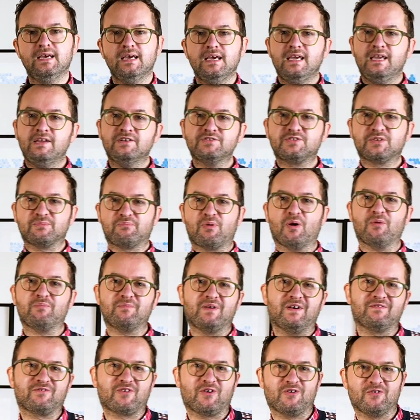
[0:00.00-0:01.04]
Here's a problem
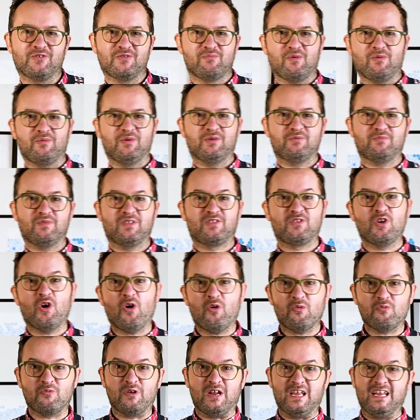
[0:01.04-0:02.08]
I've got at the moment with
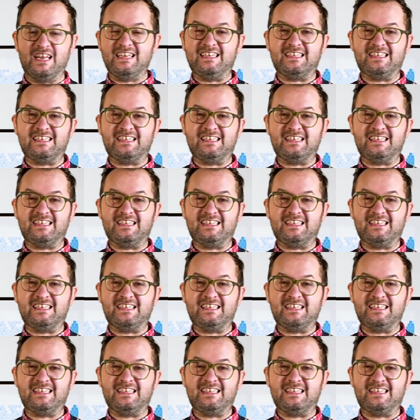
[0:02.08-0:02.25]
not really